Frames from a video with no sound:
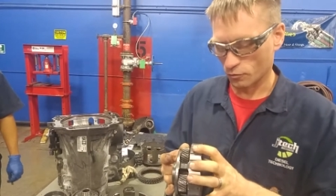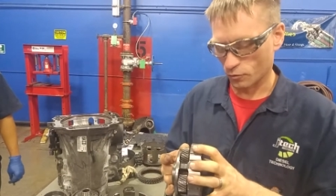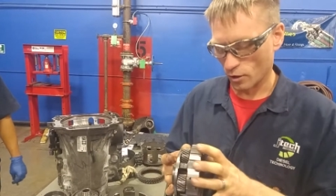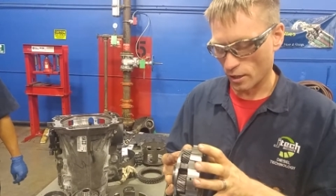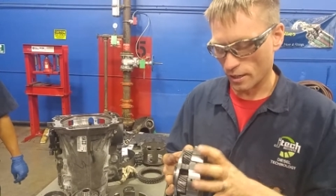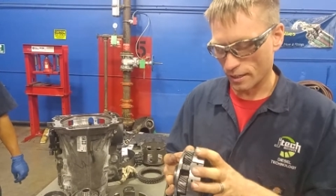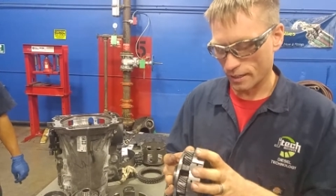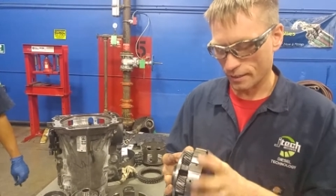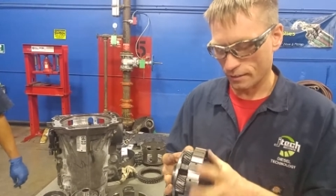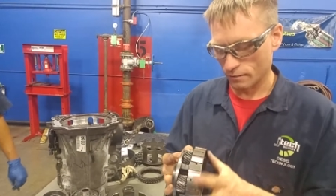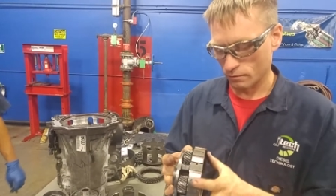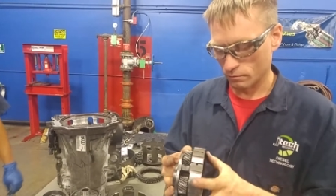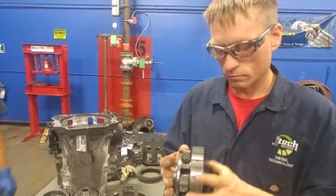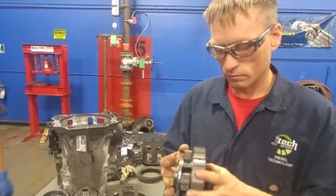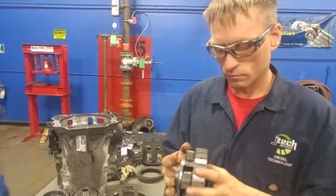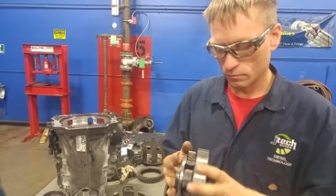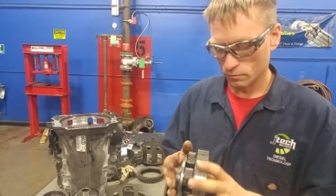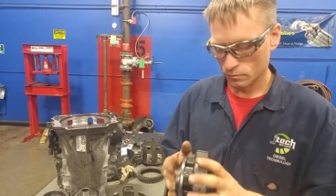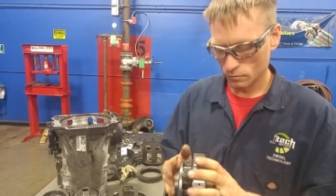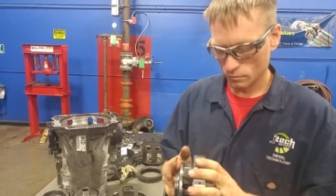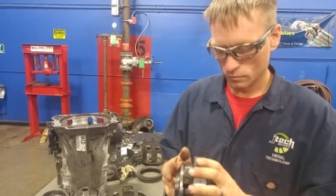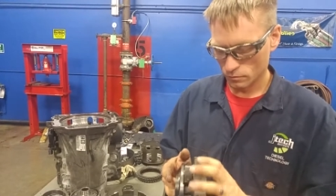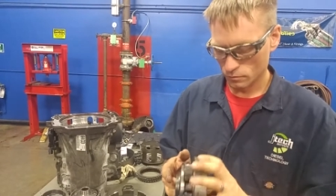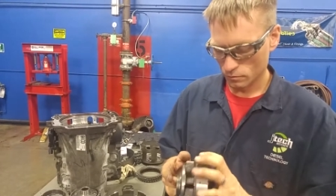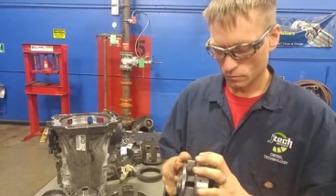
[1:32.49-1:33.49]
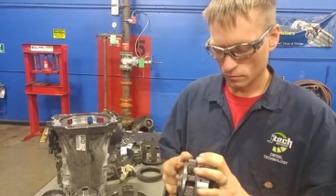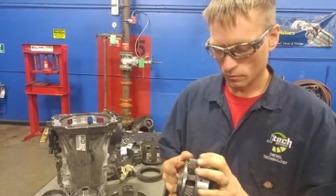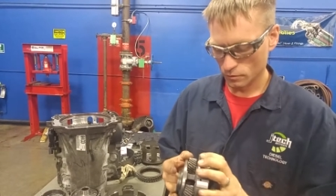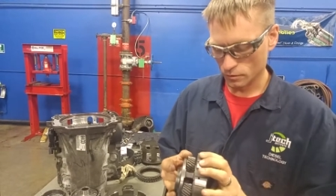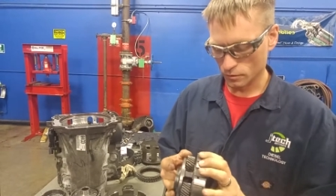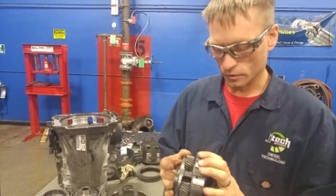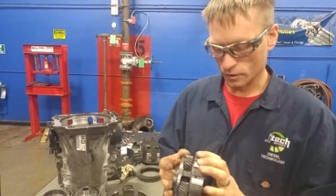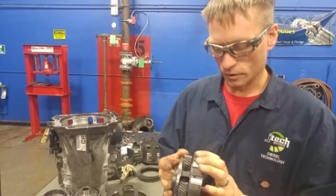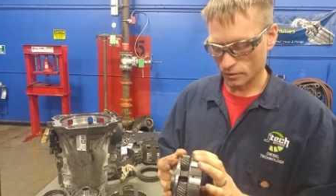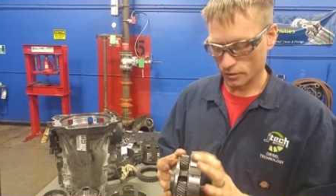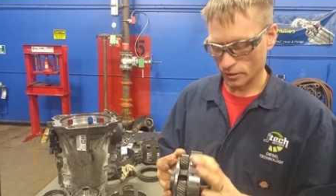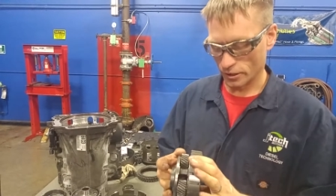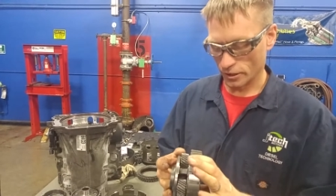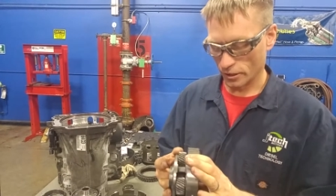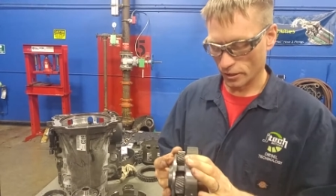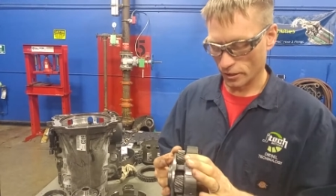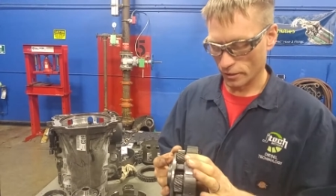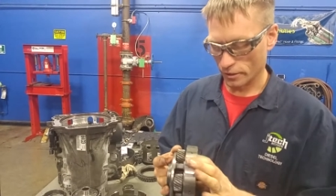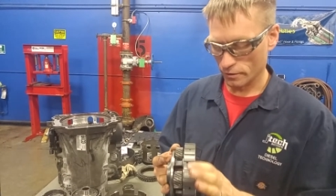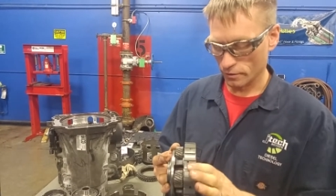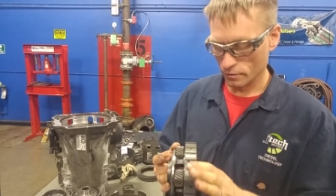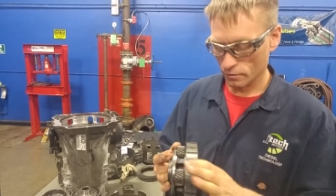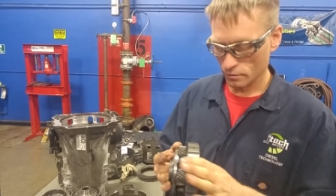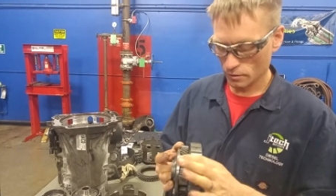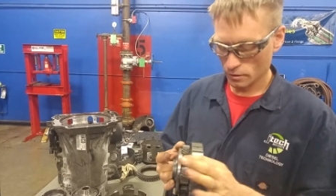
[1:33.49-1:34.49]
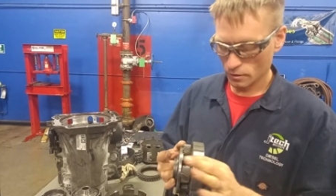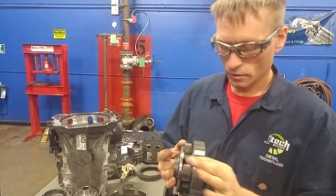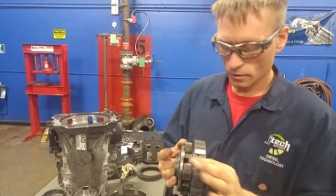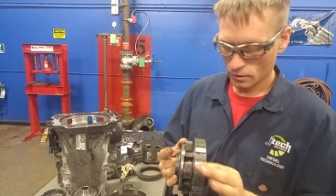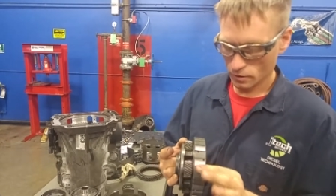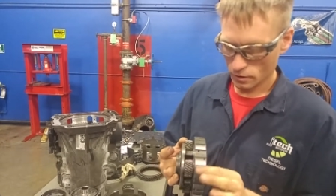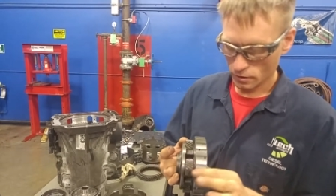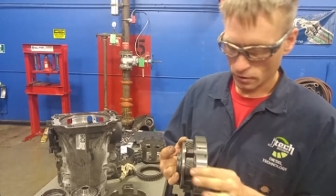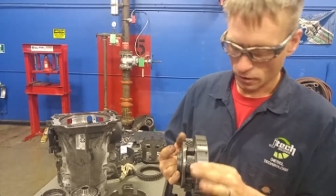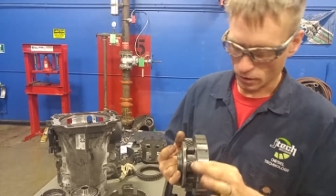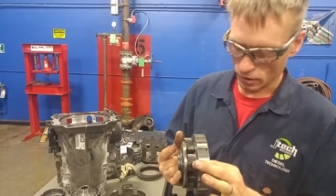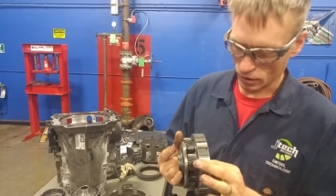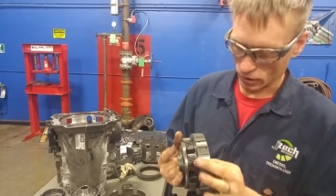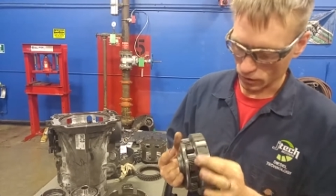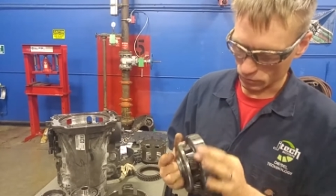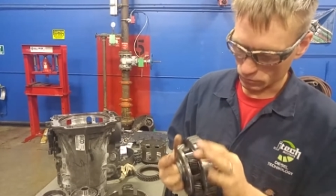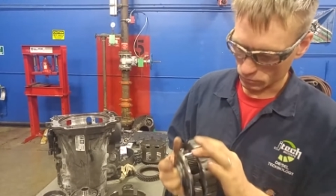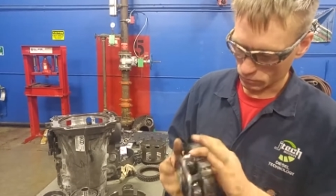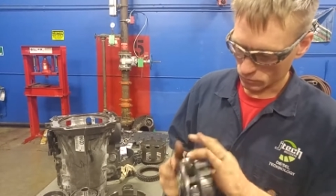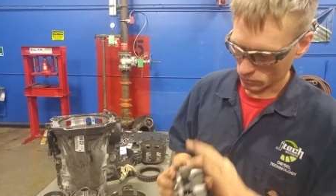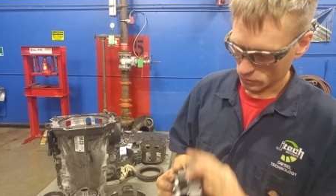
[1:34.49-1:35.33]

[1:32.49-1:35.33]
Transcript: for any deteriorated, uh,